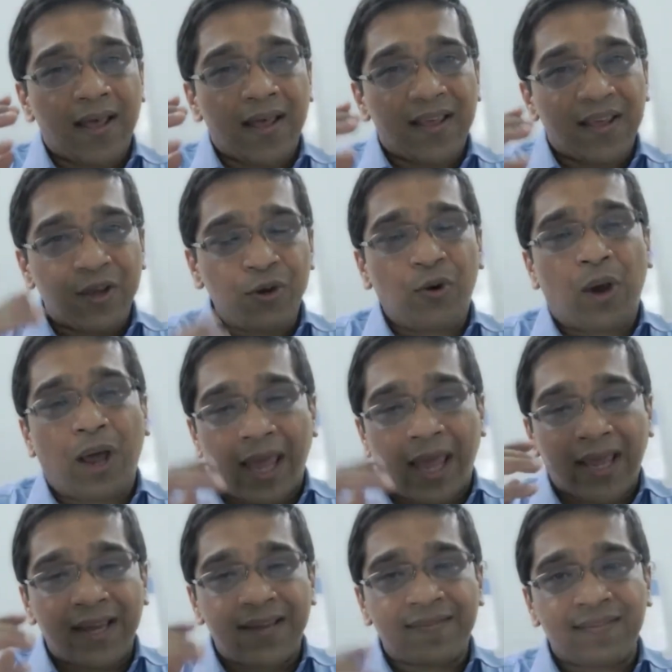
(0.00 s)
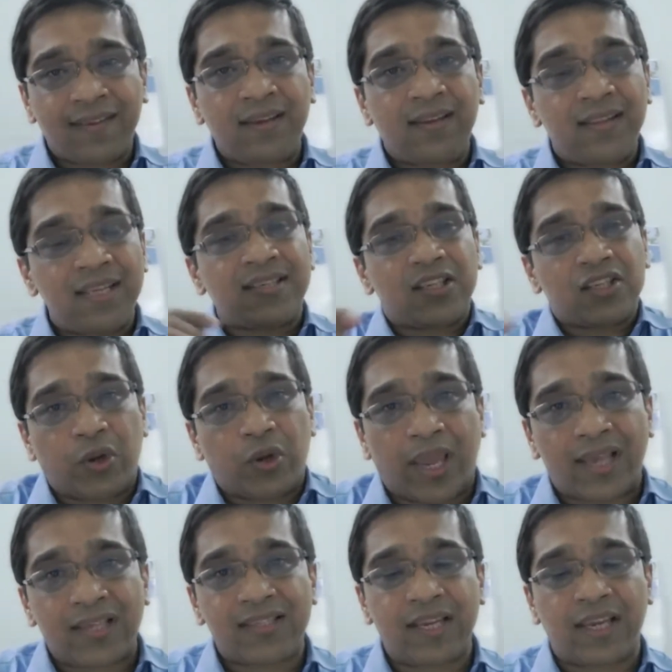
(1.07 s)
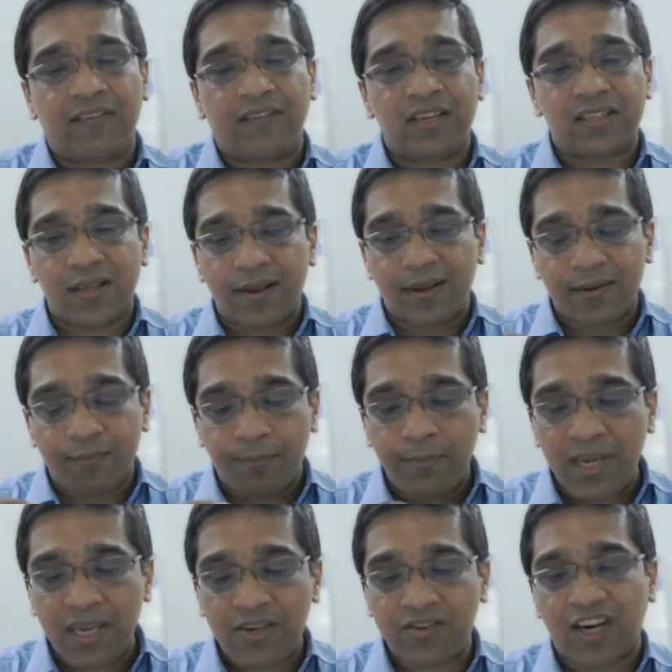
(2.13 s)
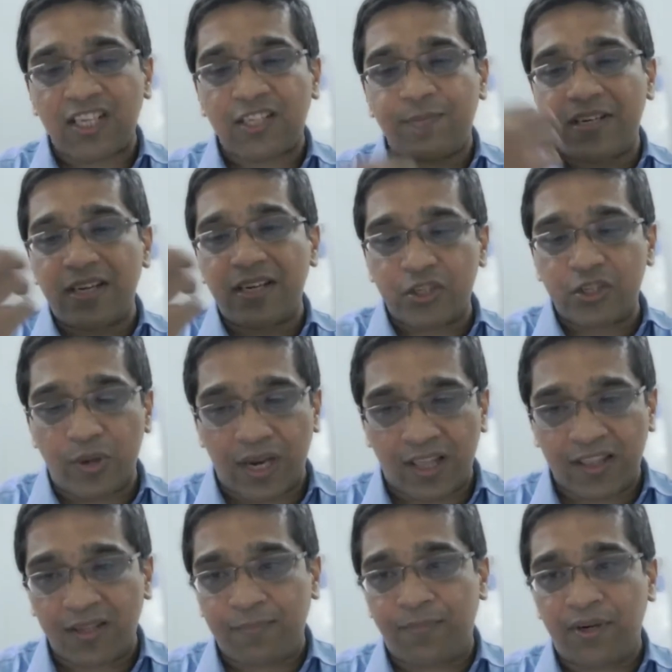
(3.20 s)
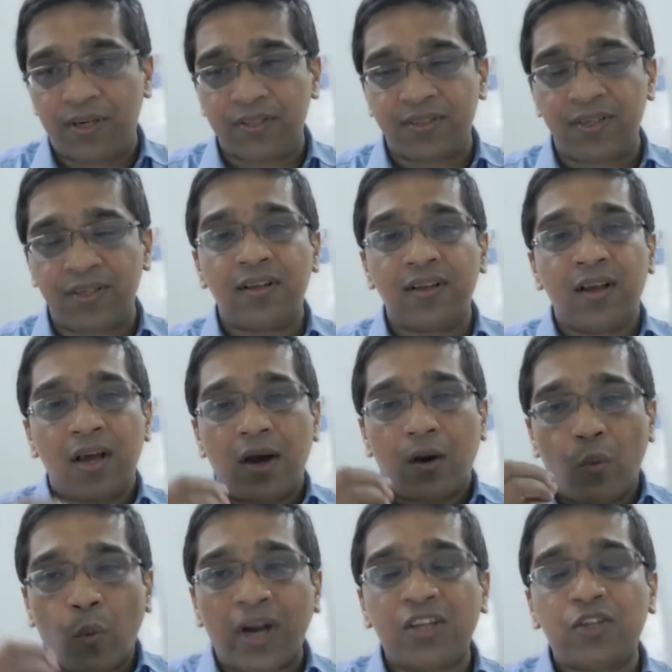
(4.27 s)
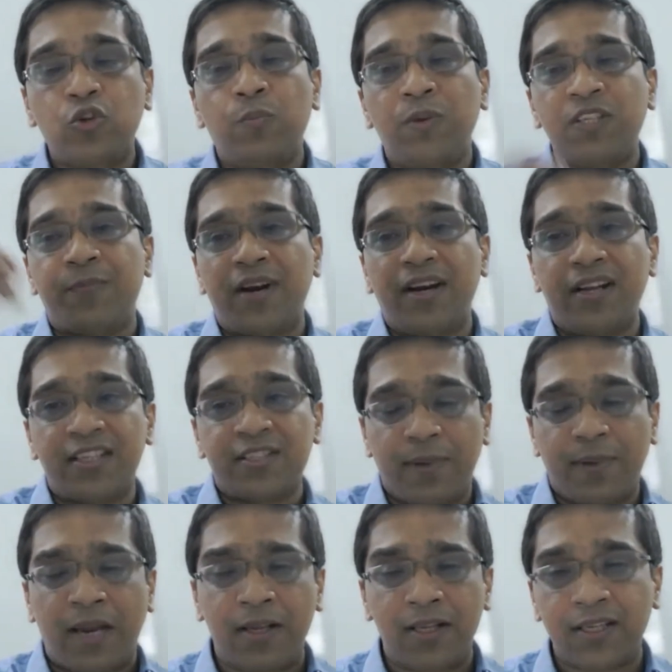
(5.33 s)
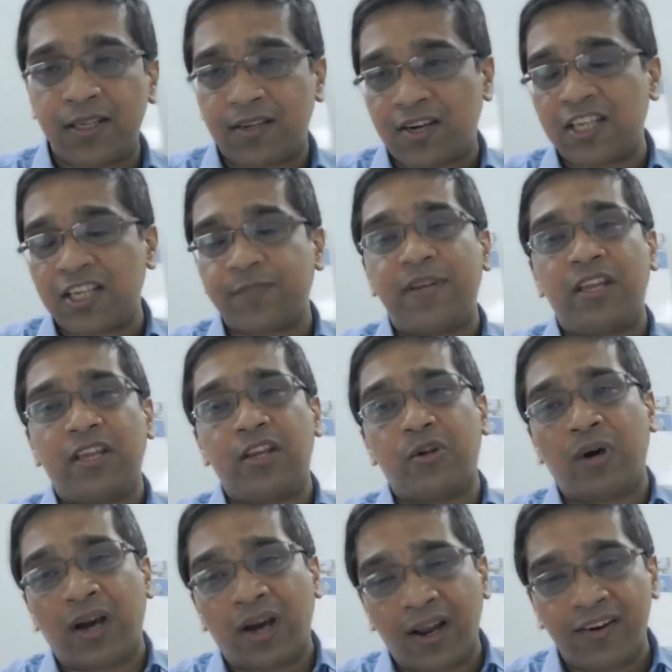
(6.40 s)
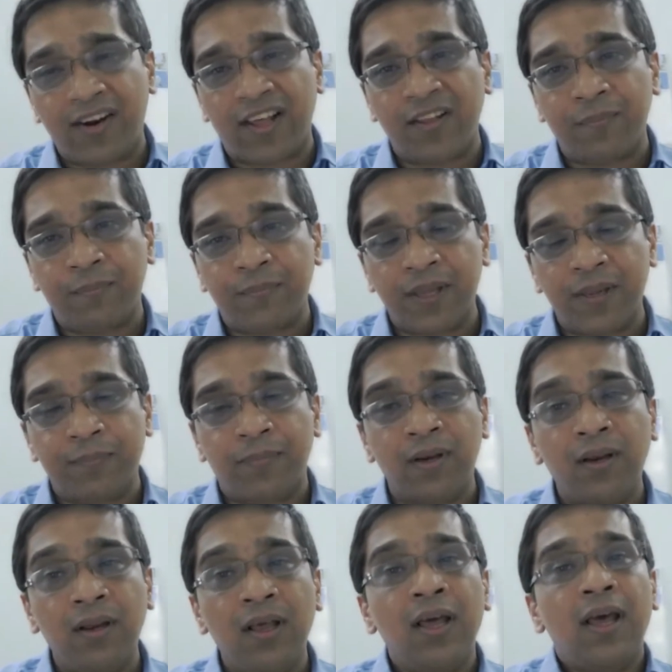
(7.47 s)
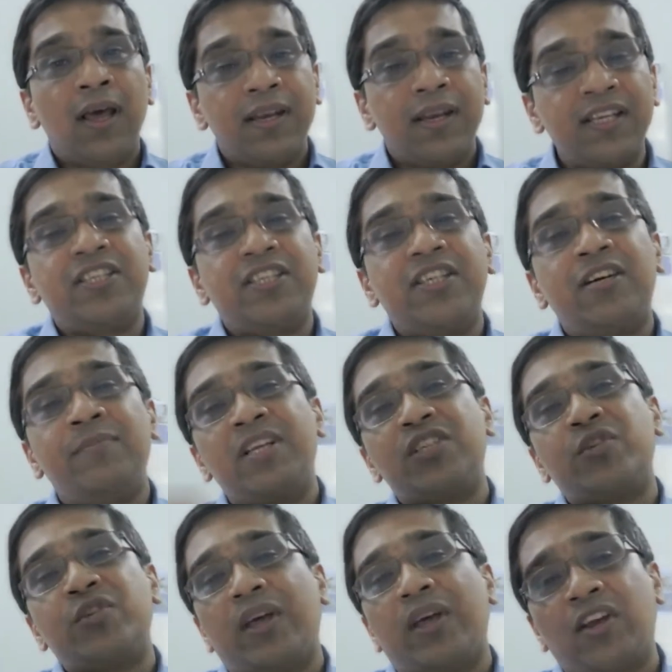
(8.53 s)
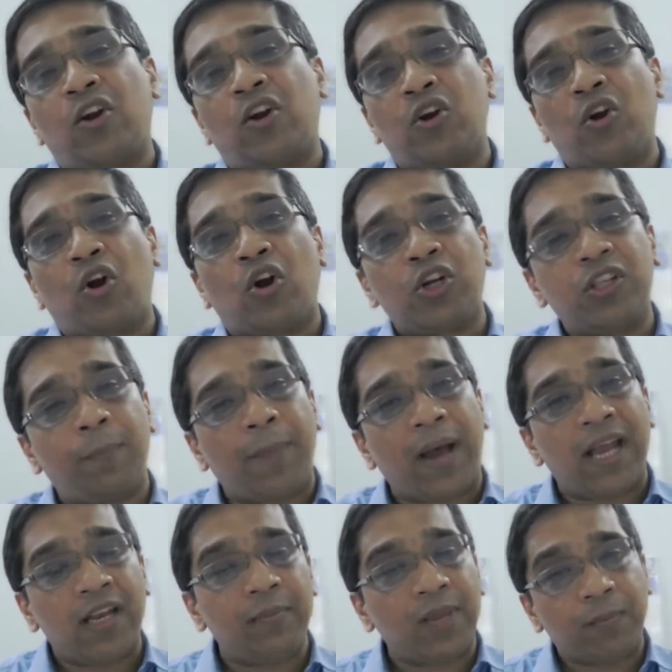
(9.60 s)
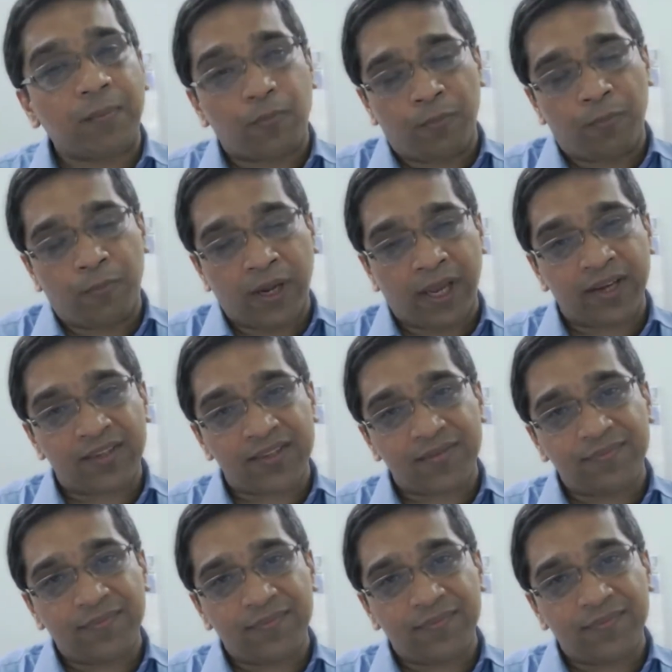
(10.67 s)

you know, like I said, these are stochastic events. Me transmitting to another person, one super spreader transmitting it to 100 other people, determines whether or not the pandemic propagates.